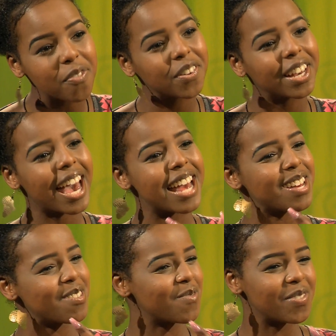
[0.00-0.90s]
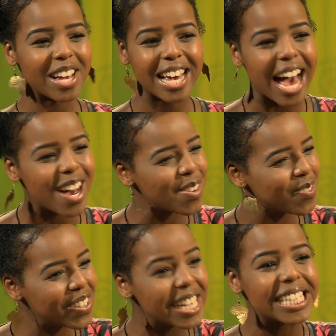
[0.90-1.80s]
From Africa and I'm
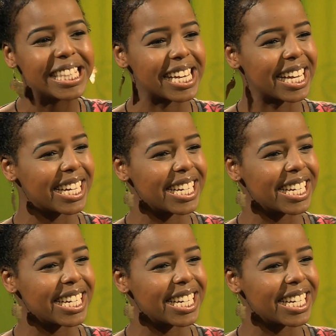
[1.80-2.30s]
embracing